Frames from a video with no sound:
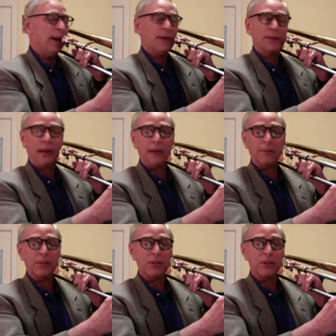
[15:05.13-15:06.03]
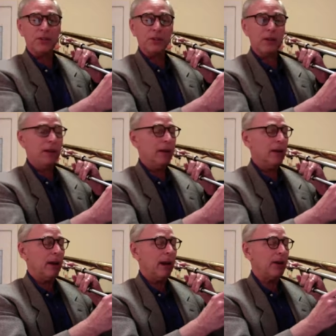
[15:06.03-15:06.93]
Second position,
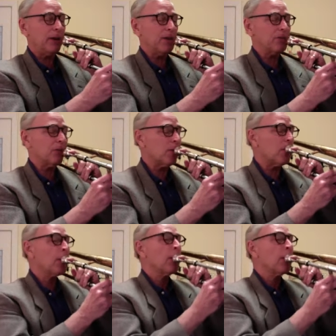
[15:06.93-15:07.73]
A natural.